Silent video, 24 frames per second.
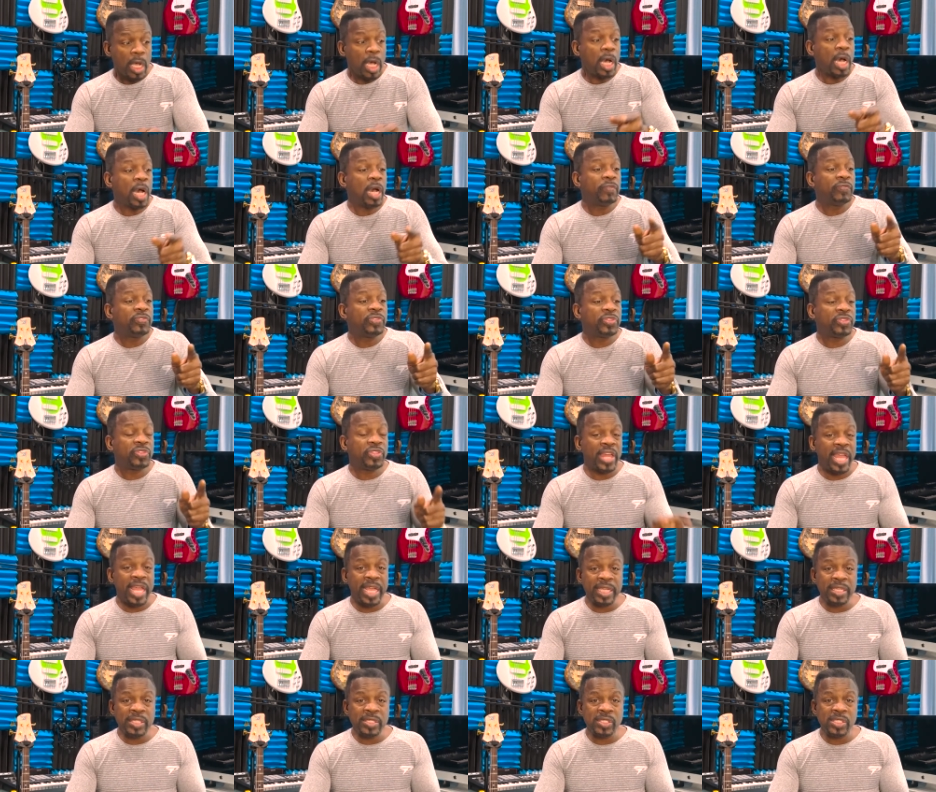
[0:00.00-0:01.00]
of
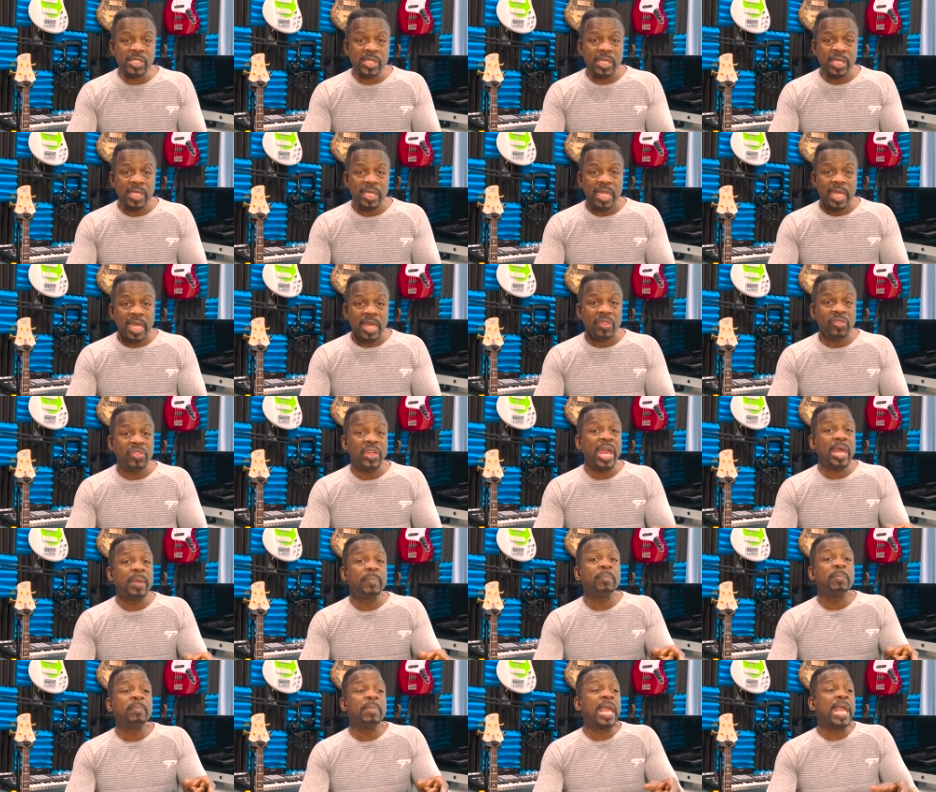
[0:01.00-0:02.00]
things
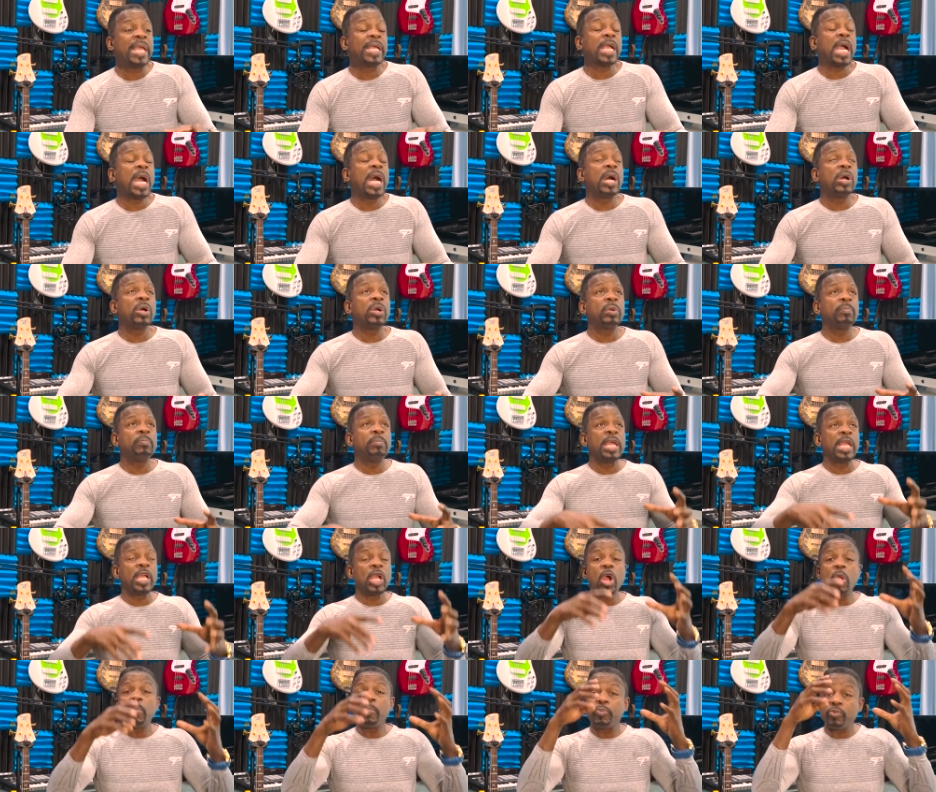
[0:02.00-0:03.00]
that make our
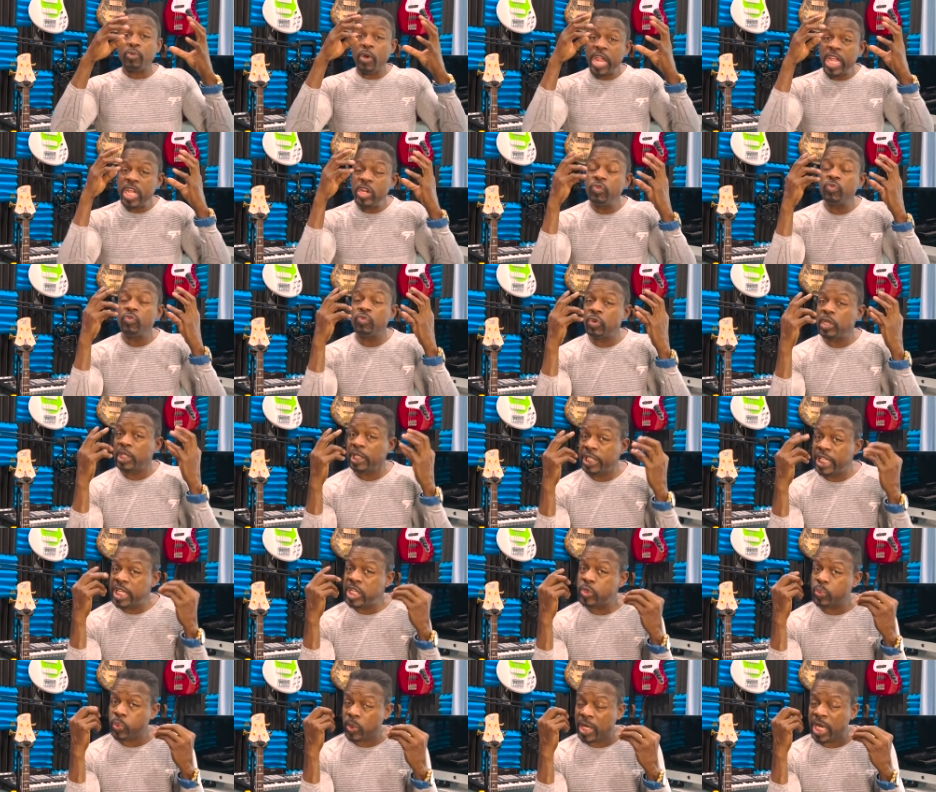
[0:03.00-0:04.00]
make our brain
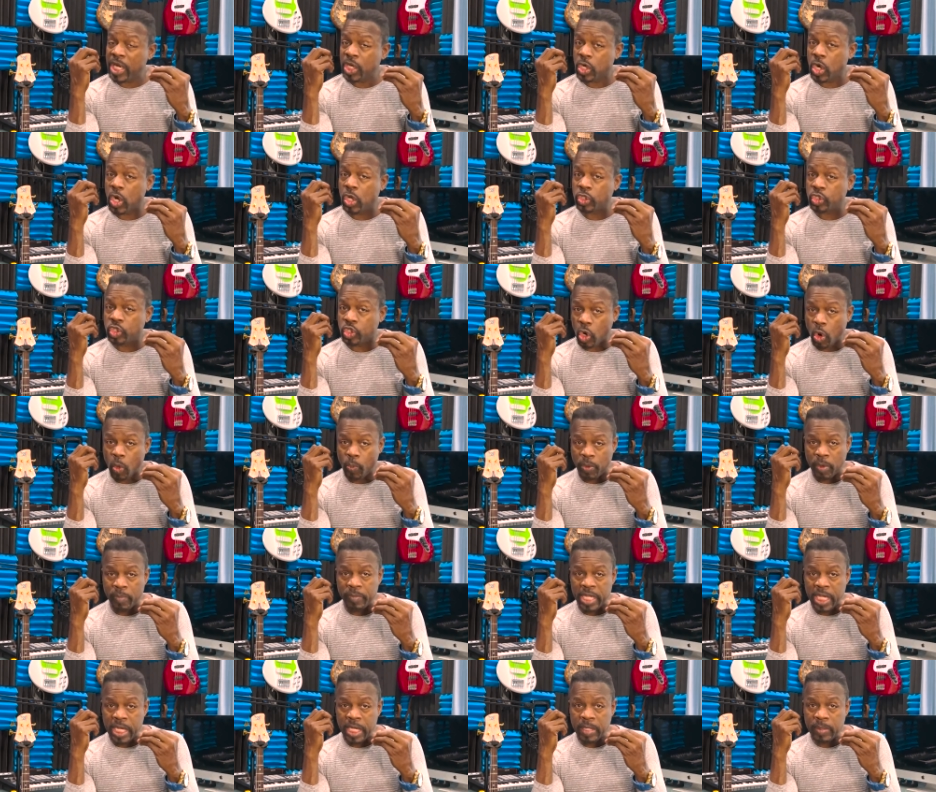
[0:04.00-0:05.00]
release what I call
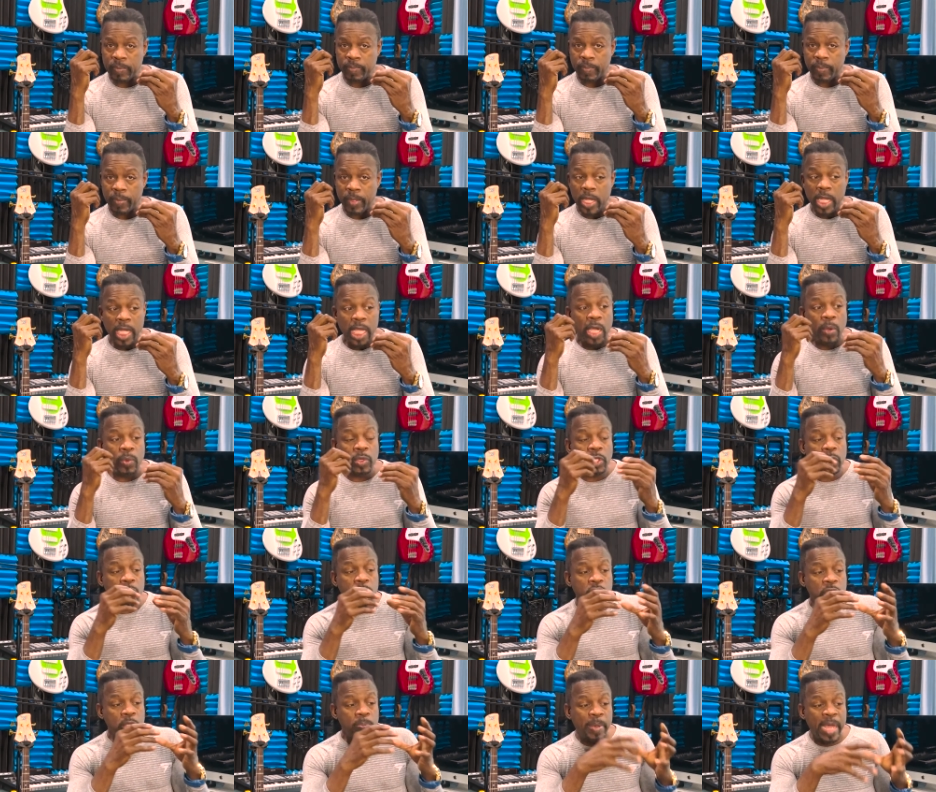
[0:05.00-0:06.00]
dopamine. And we look to the